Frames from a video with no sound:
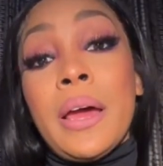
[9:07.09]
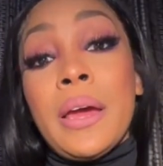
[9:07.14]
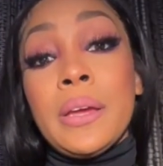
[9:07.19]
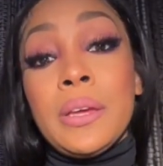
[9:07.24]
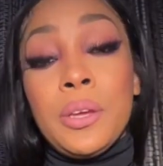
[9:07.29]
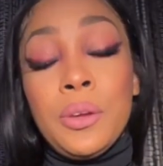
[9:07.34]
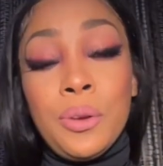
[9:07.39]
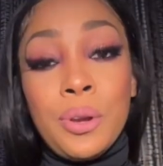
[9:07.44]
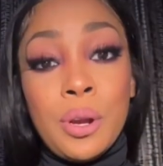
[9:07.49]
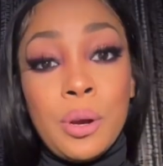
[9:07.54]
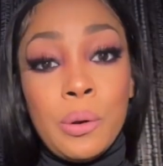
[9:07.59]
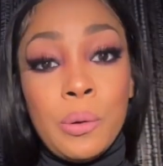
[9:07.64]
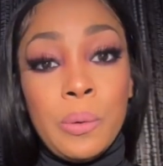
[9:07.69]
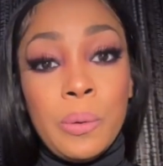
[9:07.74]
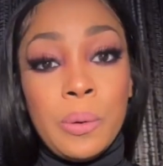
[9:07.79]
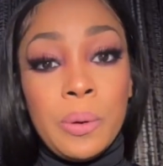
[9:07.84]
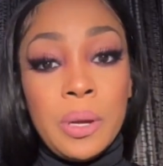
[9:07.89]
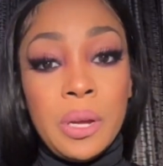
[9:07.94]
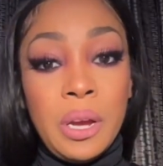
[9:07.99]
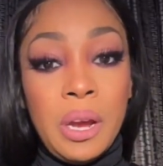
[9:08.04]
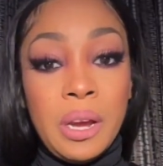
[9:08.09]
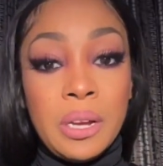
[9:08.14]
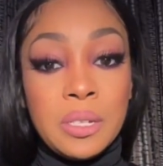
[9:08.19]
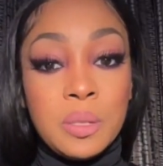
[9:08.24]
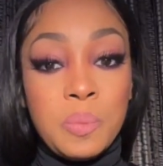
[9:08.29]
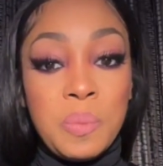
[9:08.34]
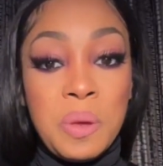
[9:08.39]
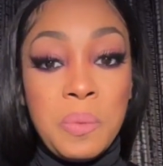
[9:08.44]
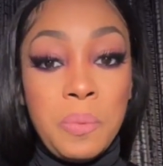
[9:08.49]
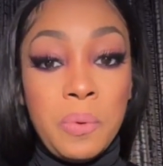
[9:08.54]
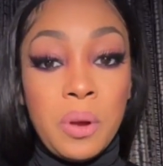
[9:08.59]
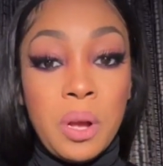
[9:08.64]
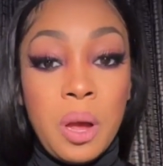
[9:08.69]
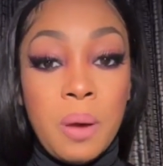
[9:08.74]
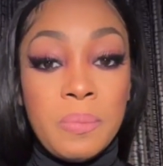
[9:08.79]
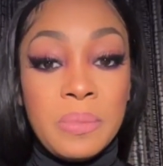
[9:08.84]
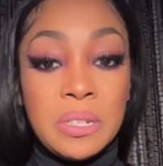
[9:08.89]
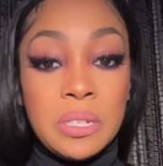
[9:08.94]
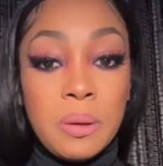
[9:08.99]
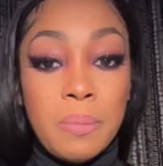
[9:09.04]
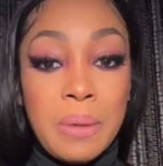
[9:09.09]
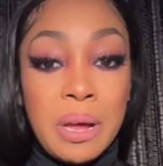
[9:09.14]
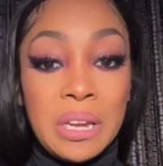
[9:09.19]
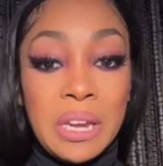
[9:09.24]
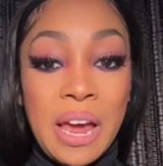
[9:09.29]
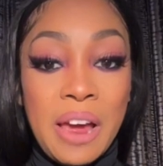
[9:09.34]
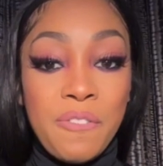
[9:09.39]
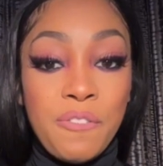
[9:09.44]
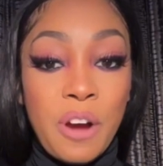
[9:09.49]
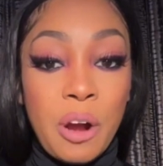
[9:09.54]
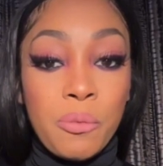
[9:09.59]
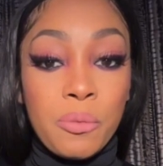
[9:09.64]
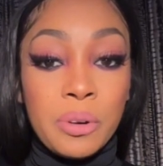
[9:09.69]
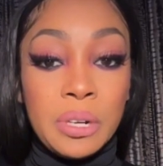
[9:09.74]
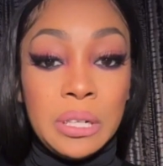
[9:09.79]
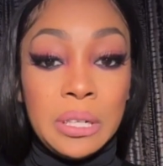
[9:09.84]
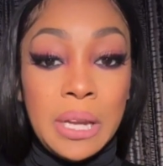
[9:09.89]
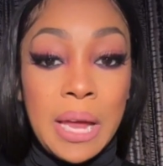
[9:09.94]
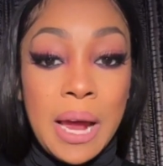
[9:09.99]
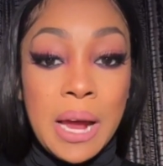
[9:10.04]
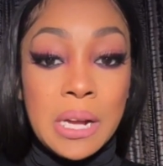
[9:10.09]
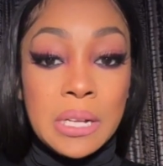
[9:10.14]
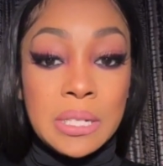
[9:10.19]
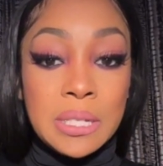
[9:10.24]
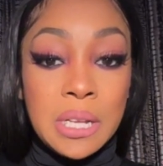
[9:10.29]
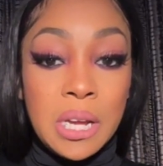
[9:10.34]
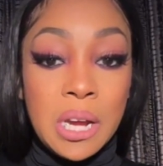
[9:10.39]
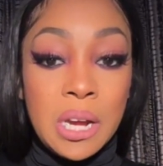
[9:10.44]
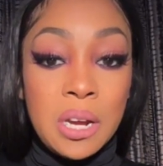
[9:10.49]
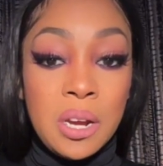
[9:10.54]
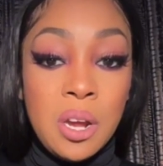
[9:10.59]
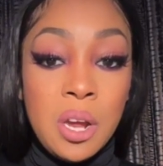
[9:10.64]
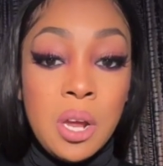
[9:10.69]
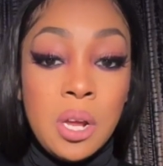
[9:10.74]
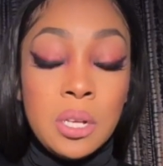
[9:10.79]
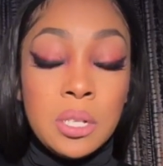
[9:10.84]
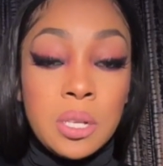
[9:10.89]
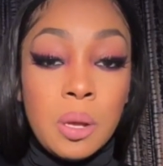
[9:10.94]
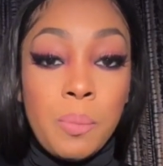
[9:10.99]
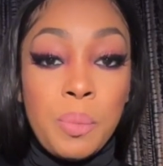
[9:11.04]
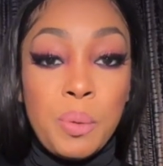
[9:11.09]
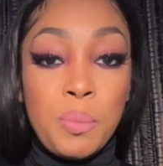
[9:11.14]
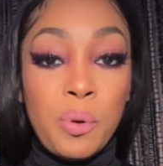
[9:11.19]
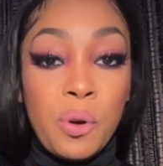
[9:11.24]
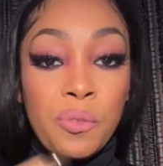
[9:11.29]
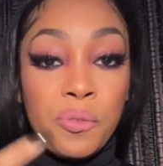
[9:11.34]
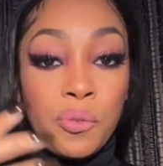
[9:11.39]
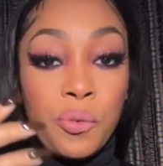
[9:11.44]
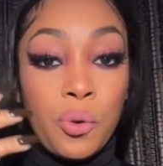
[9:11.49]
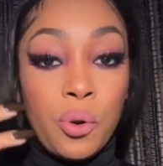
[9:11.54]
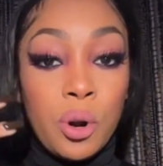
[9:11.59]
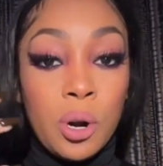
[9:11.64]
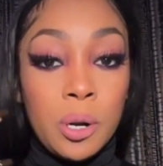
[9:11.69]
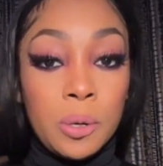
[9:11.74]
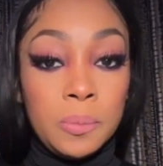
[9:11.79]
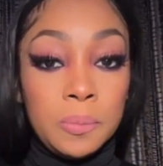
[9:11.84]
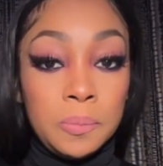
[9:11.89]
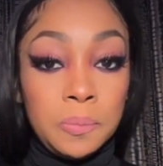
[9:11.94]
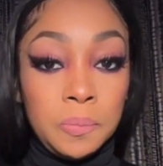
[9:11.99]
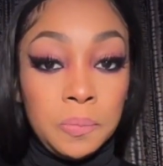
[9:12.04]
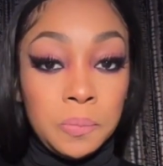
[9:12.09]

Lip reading: Like, you know, as people come into my life, I realize that some people are for